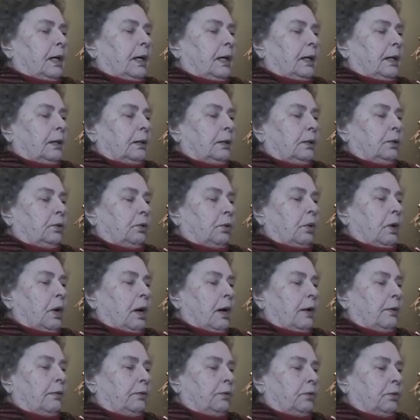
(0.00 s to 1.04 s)
and you
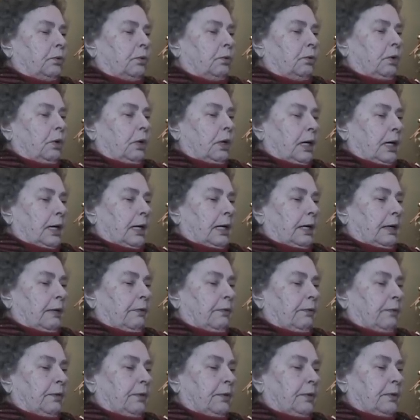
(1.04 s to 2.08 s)
have to
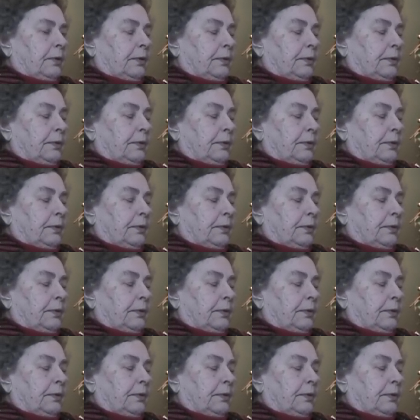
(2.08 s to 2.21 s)
leave.